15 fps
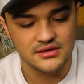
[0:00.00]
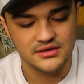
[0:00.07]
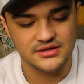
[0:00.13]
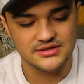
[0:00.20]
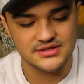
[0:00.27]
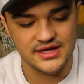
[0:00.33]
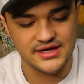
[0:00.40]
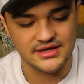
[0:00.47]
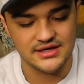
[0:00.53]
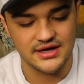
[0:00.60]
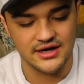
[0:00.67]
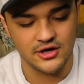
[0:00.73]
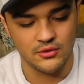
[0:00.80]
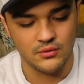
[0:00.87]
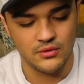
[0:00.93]
Because, like,
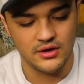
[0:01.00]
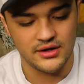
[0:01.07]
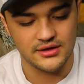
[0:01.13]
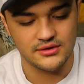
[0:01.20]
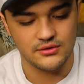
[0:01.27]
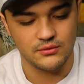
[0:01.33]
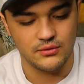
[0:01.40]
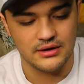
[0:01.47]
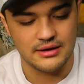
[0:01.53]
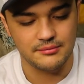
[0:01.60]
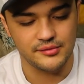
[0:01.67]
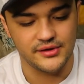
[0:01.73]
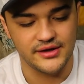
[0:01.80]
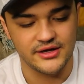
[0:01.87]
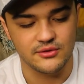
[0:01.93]
I don't want what I'm
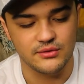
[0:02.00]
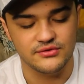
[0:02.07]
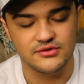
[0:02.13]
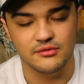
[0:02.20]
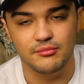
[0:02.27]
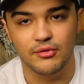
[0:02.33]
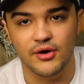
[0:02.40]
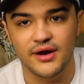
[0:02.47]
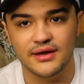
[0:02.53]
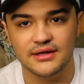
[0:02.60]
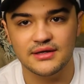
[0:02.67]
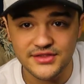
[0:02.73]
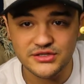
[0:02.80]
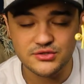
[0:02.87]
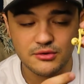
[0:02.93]
playing with to
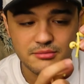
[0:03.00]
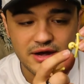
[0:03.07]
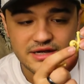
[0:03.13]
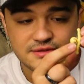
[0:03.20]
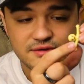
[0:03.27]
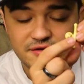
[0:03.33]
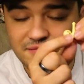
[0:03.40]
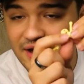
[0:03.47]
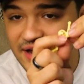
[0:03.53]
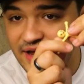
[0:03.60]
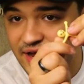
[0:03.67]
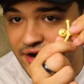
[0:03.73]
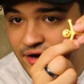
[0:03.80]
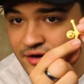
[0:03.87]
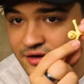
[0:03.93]
break. This reminds me of my
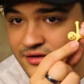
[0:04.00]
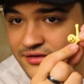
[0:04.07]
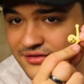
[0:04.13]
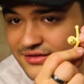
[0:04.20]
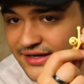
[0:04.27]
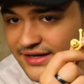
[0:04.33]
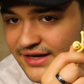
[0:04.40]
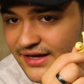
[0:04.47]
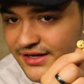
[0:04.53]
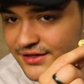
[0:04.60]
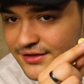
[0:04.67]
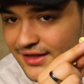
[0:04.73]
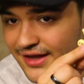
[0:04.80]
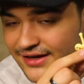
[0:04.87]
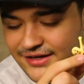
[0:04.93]
hair. Like, I
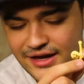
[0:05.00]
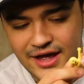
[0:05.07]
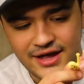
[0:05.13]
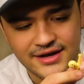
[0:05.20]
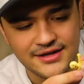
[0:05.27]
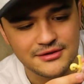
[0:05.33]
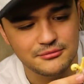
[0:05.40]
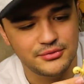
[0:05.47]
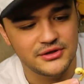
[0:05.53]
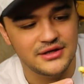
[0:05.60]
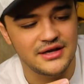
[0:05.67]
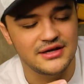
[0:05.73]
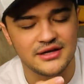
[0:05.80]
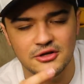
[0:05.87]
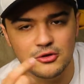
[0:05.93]
could, like, knot it,
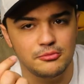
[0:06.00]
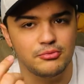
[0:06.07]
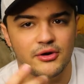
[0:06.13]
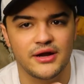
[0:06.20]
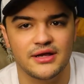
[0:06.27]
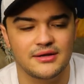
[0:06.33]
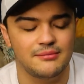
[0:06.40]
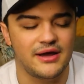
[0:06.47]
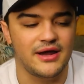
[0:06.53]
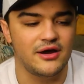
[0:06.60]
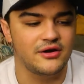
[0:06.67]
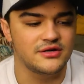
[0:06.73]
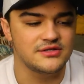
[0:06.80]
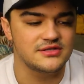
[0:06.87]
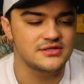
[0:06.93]
but it'll break. My
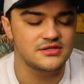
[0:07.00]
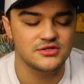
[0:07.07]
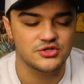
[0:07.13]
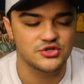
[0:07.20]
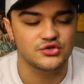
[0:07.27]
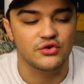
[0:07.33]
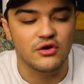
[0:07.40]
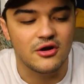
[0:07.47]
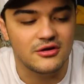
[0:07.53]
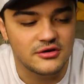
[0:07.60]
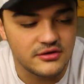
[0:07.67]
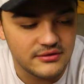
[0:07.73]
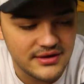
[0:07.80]
hair is strong.